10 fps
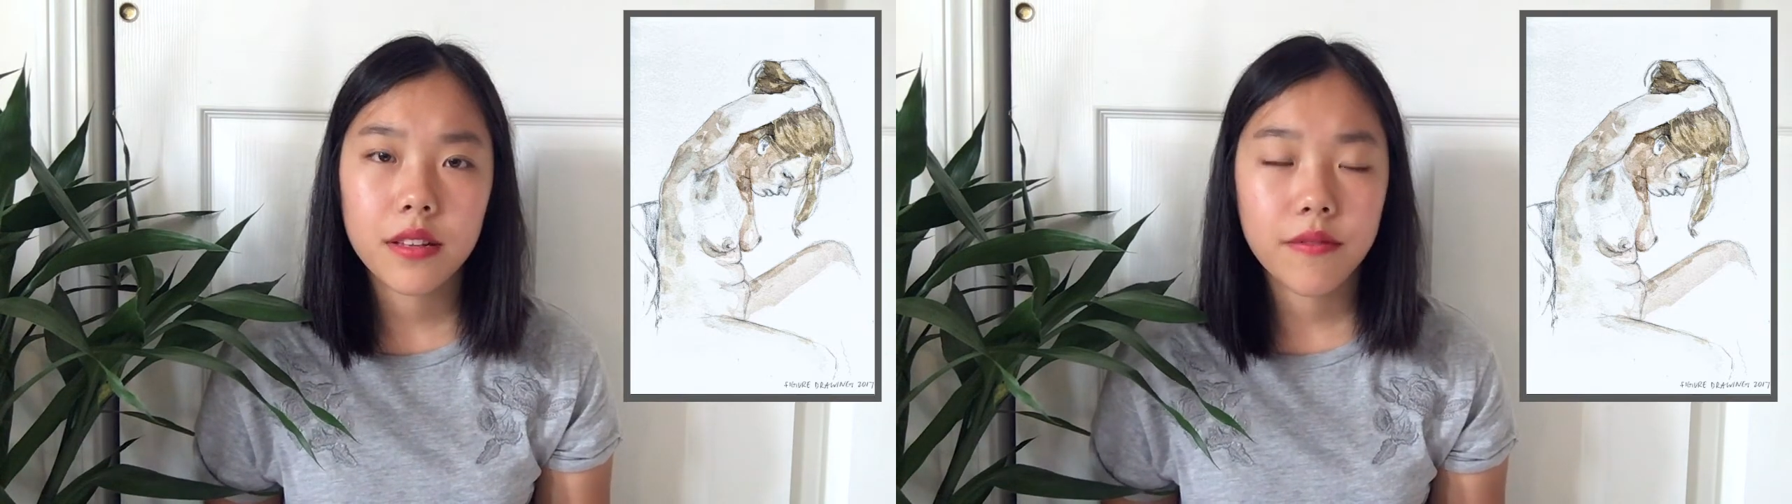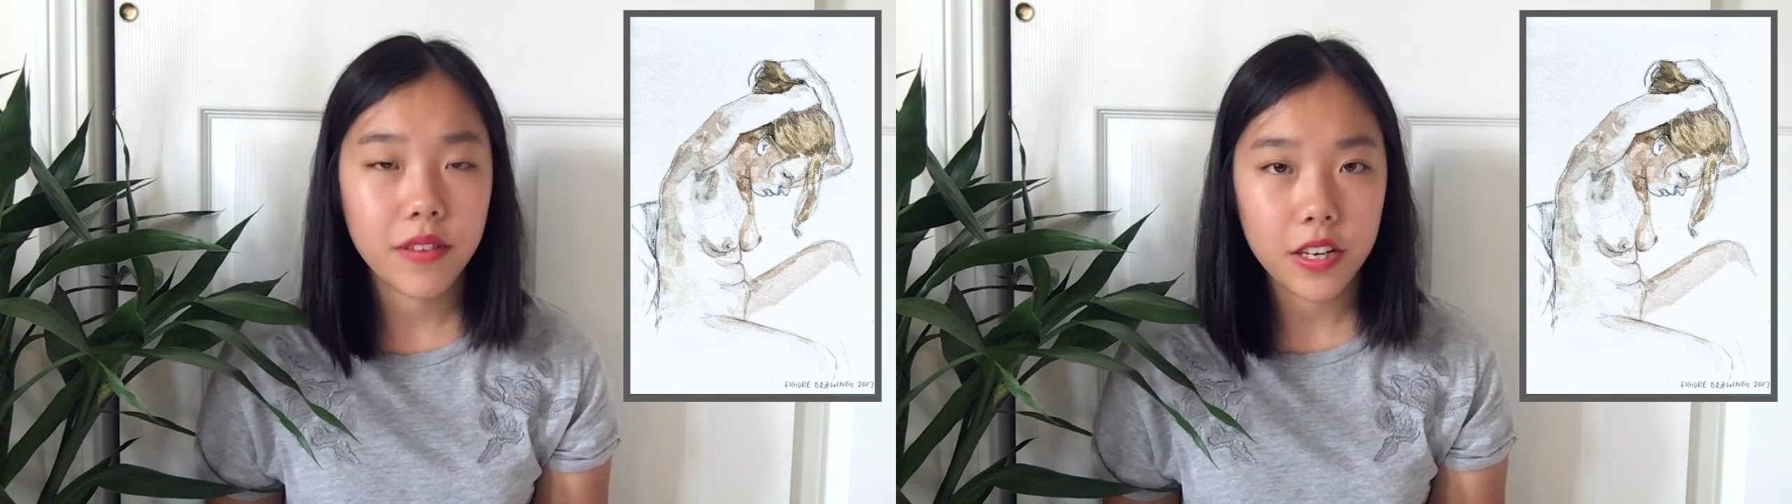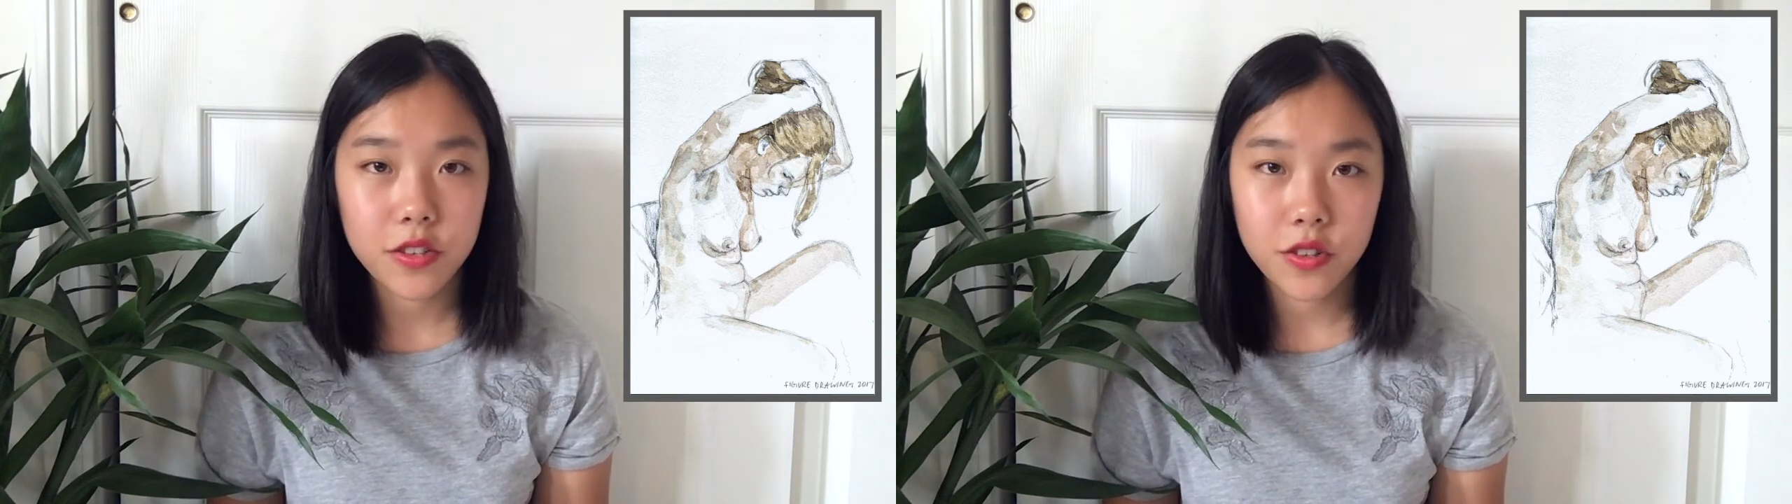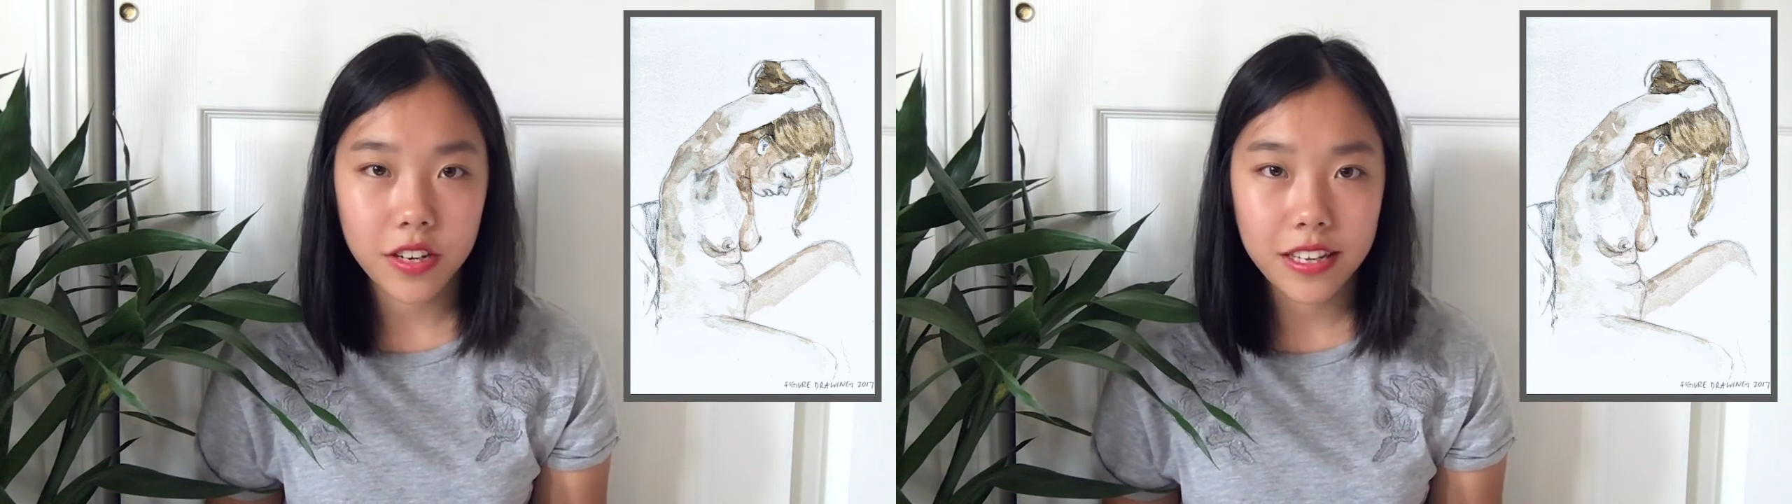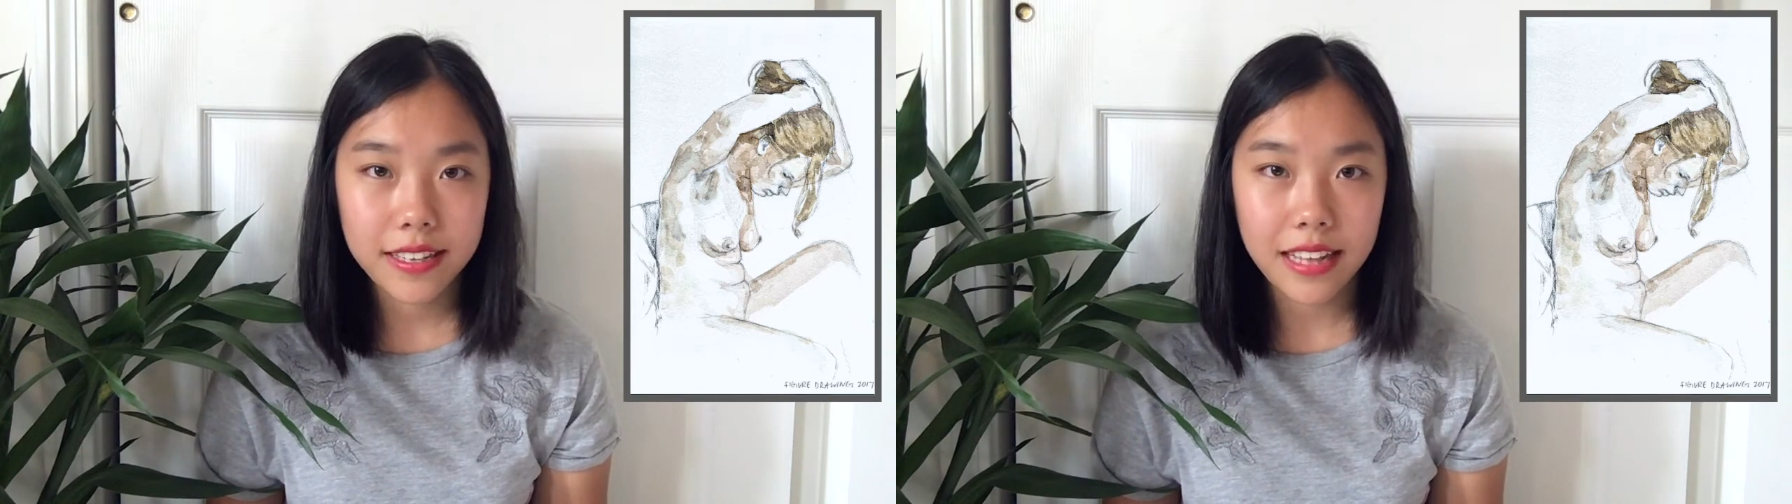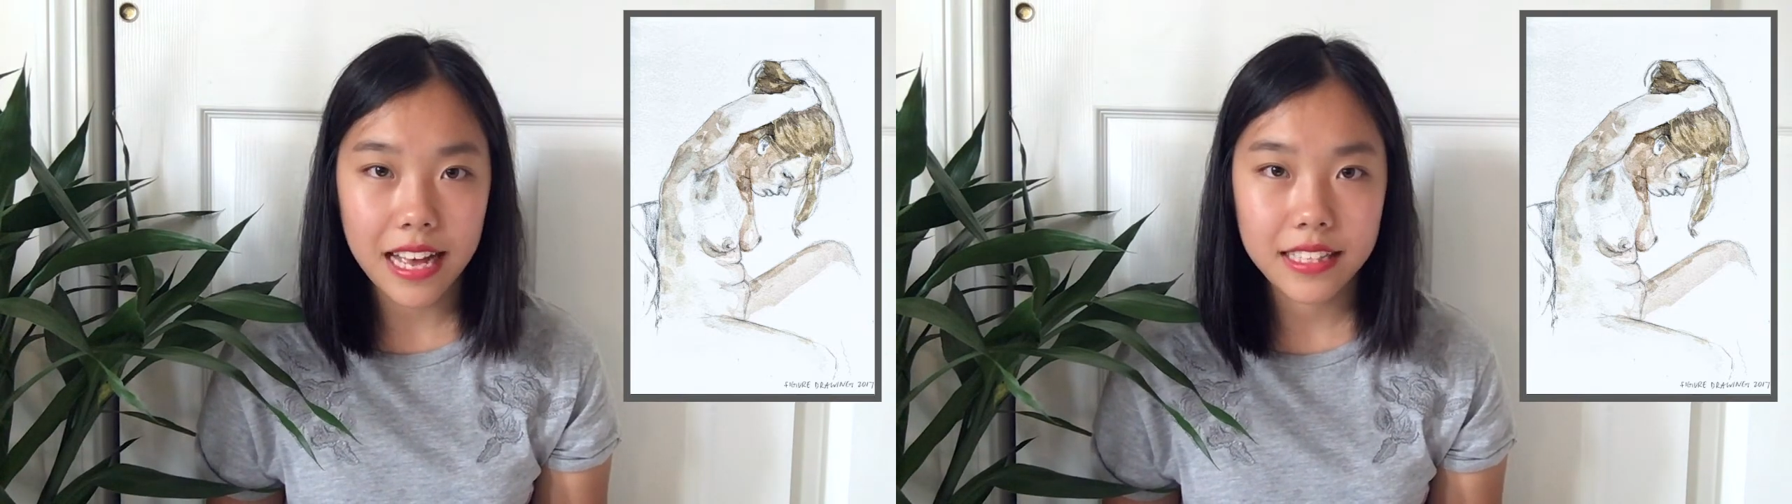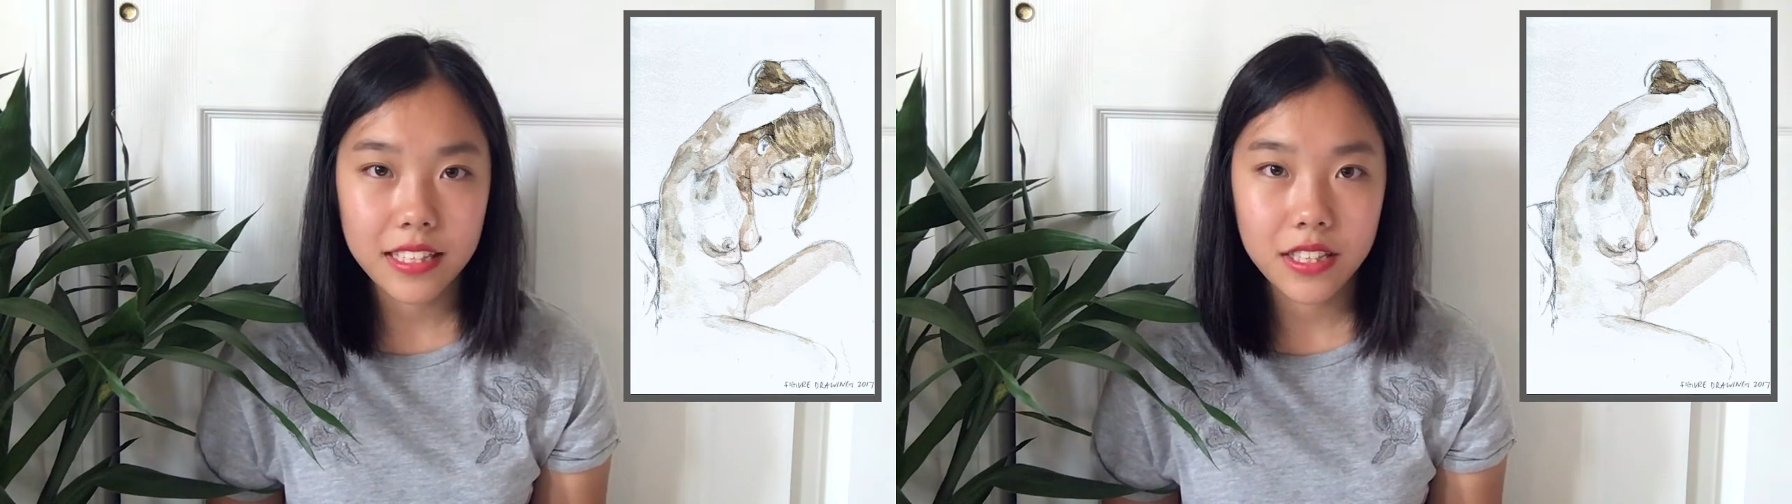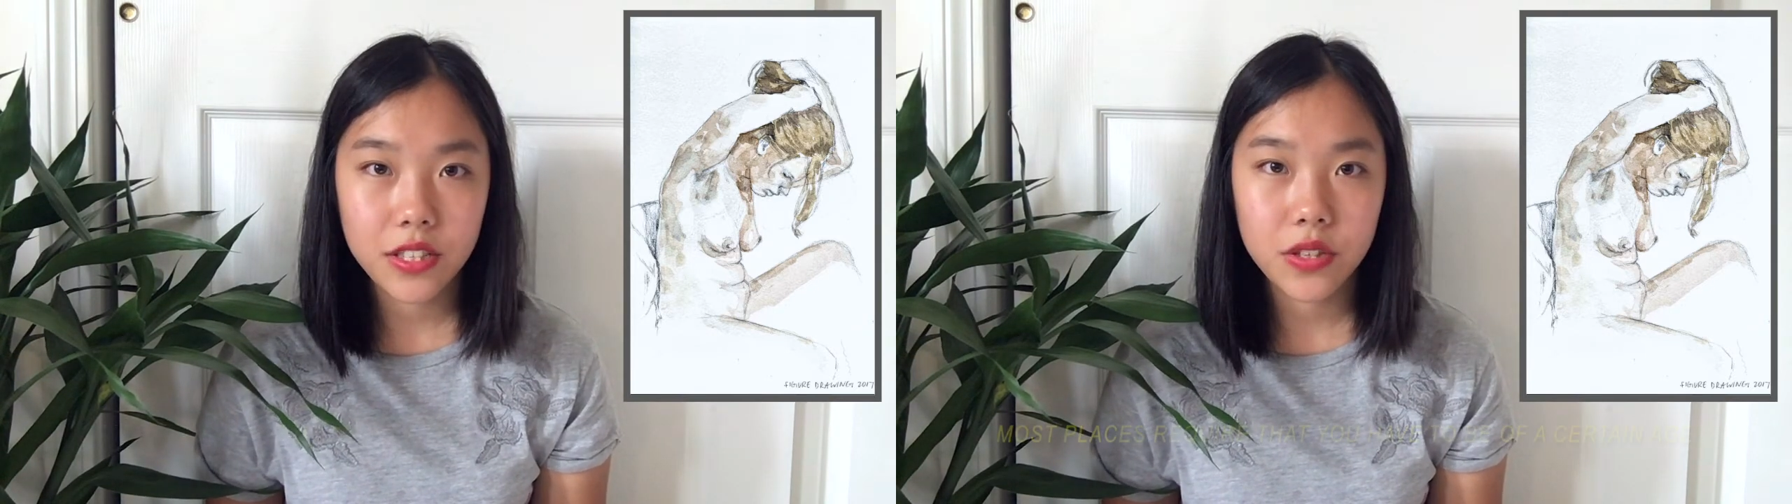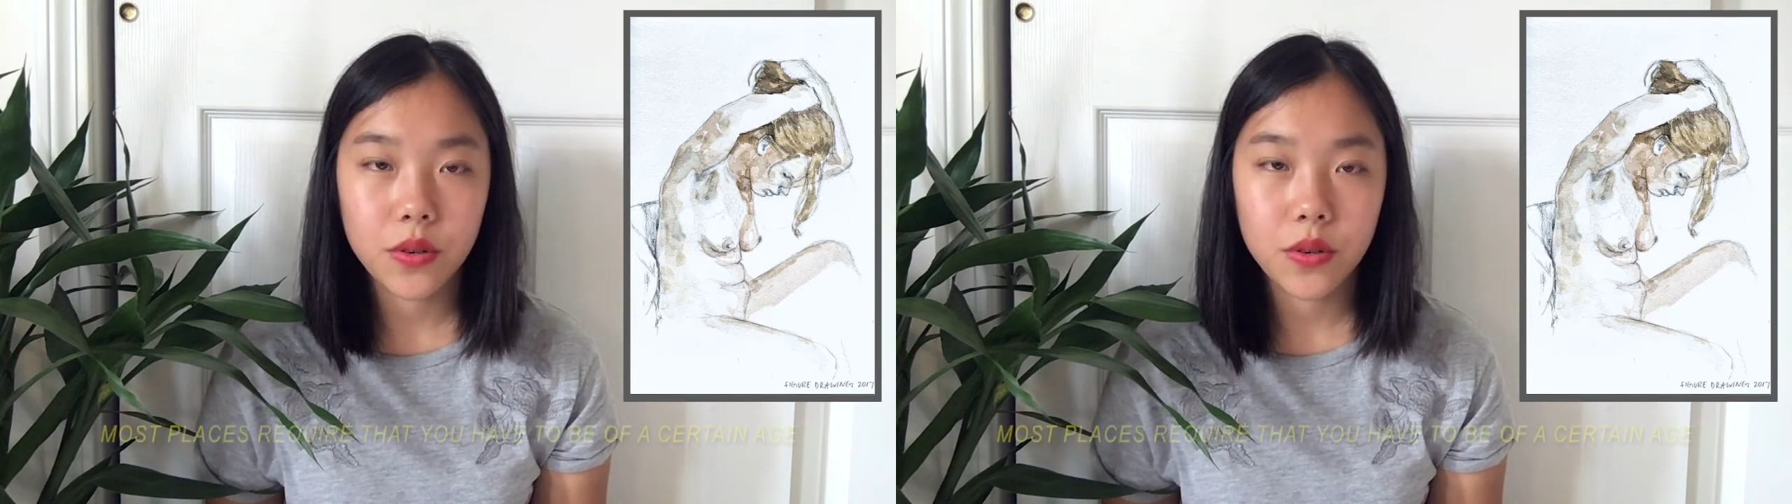figure drawing classes